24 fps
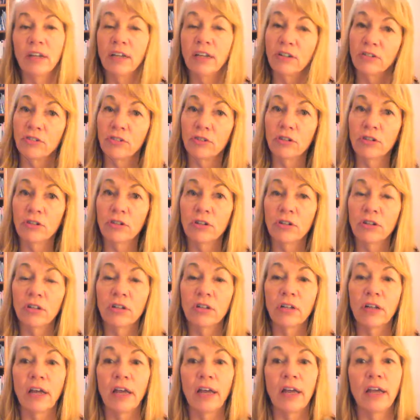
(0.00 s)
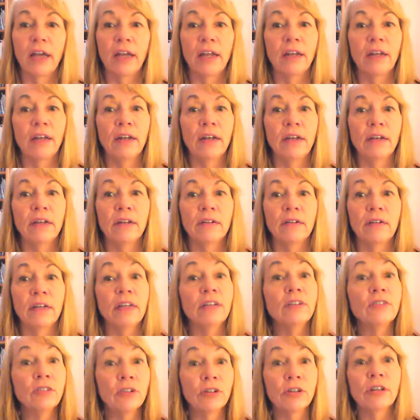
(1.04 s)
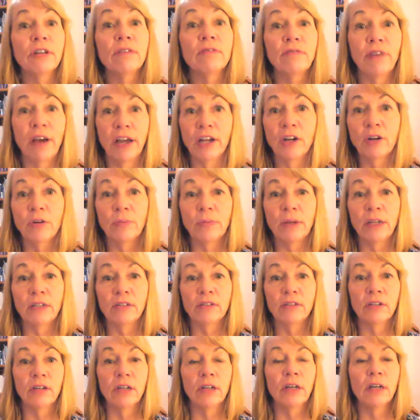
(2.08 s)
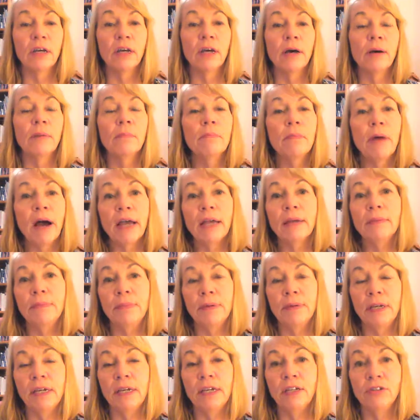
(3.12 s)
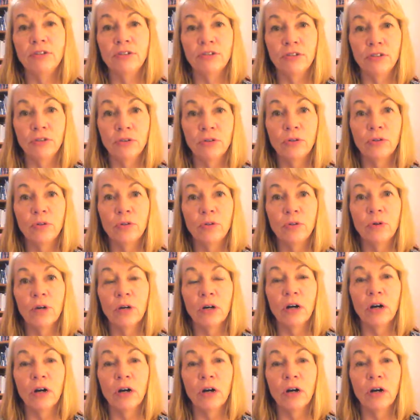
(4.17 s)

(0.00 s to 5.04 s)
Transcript: internal environment might be to